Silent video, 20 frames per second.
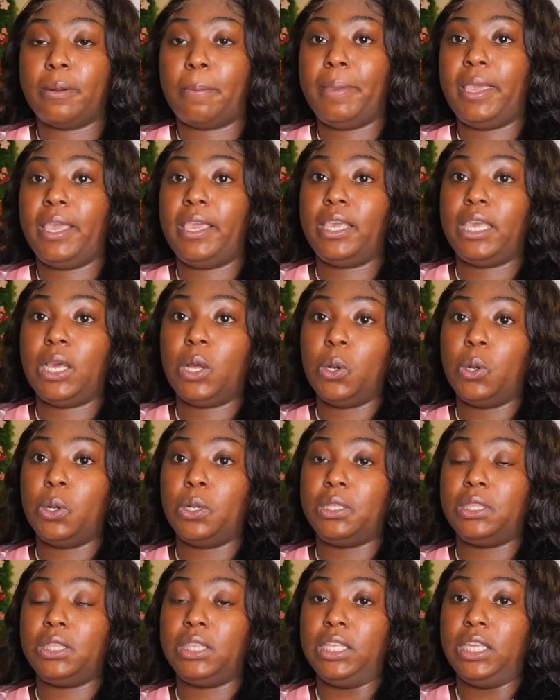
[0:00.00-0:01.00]
of pink
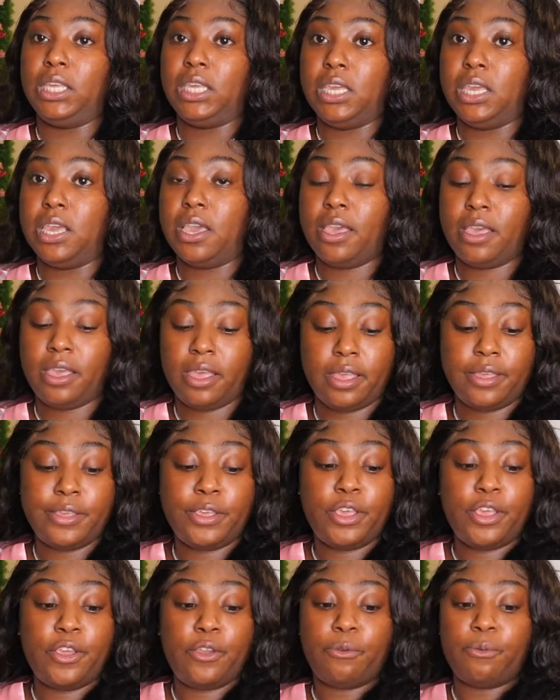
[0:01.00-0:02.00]
on the
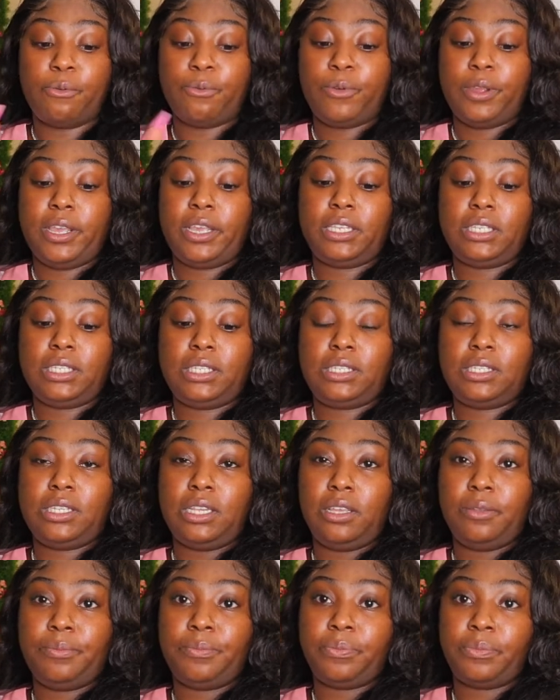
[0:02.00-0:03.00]

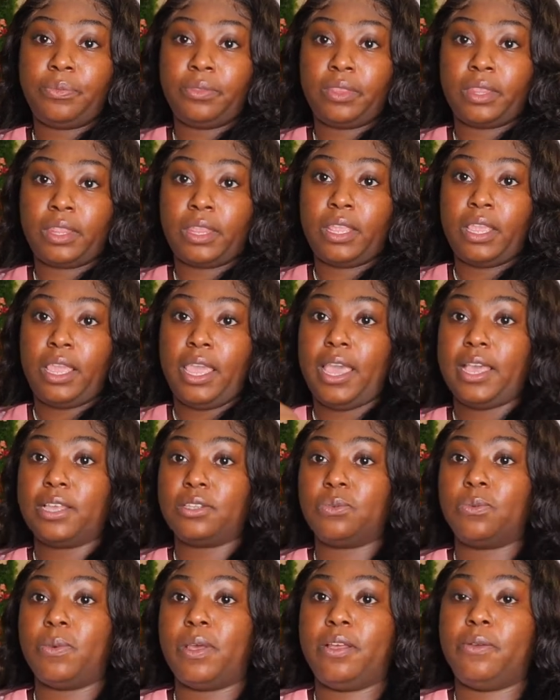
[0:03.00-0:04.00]
wrist
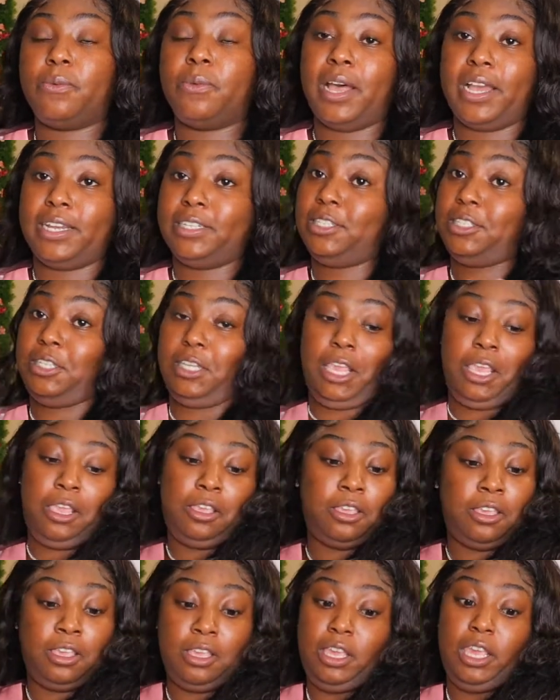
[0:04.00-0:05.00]
as well. Well, I should say
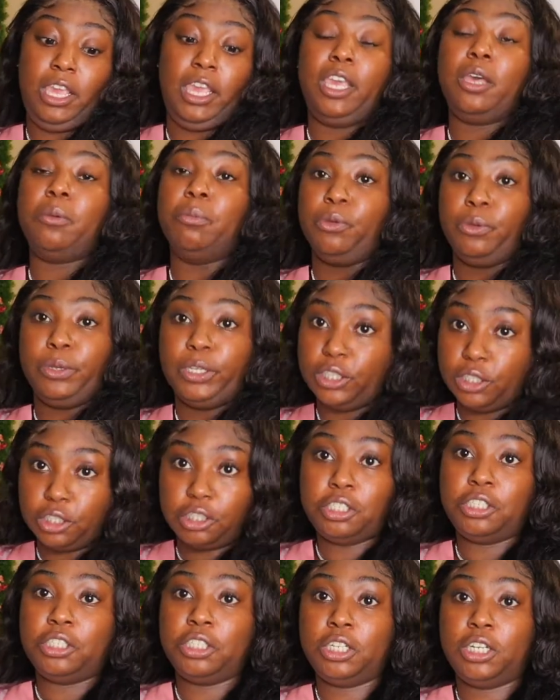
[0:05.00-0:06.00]

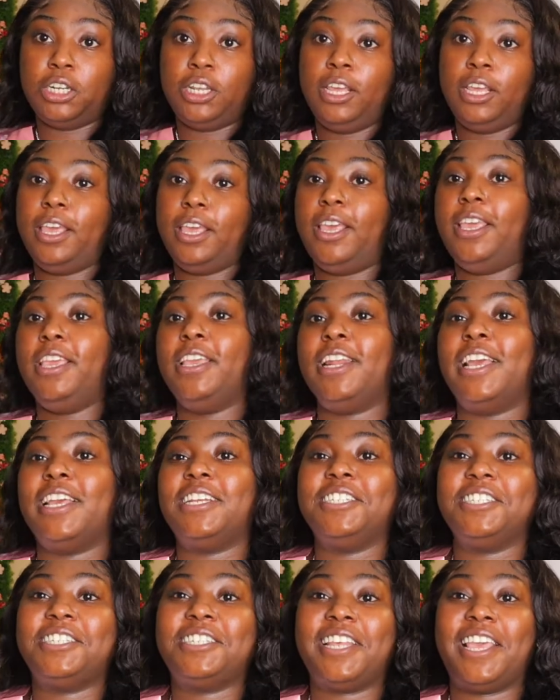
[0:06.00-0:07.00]
elbow-ish. And I
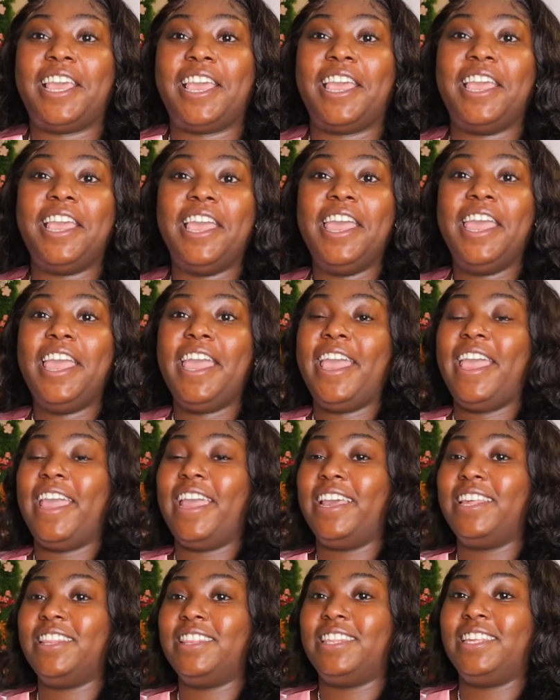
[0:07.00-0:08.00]
just say,
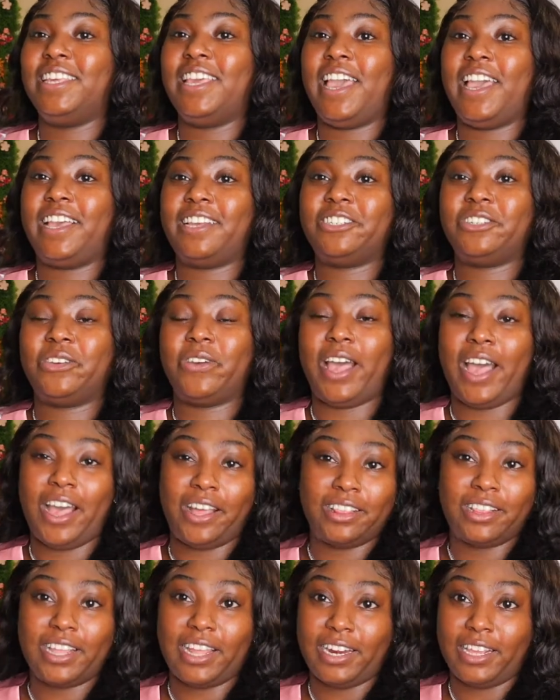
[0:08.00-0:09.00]
and the actual
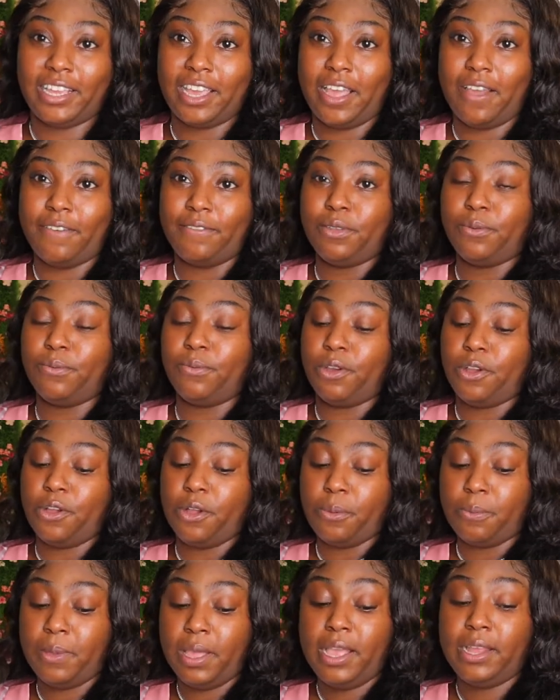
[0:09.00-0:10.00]
outlining of the
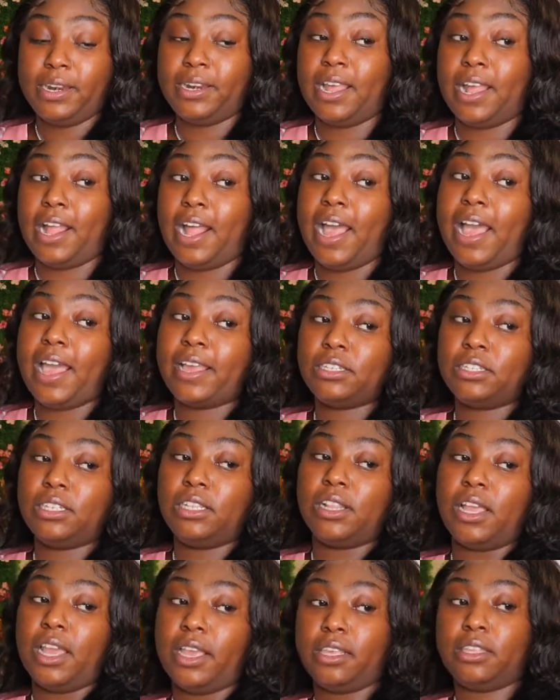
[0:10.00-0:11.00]
robe. Now, I
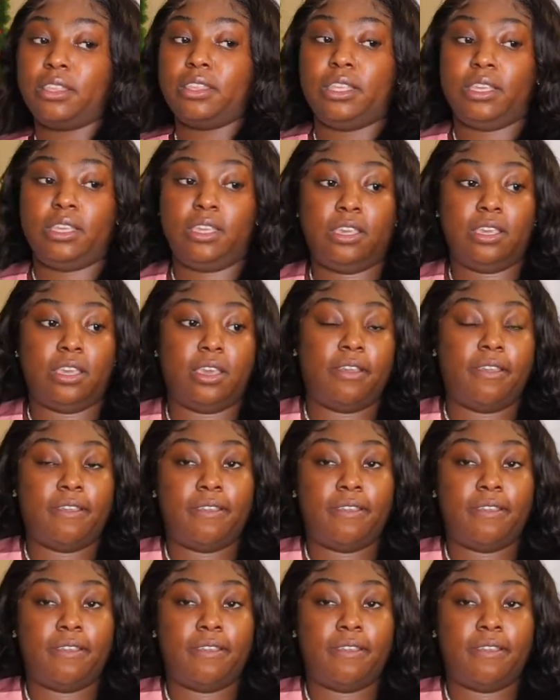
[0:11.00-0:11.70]
actually like the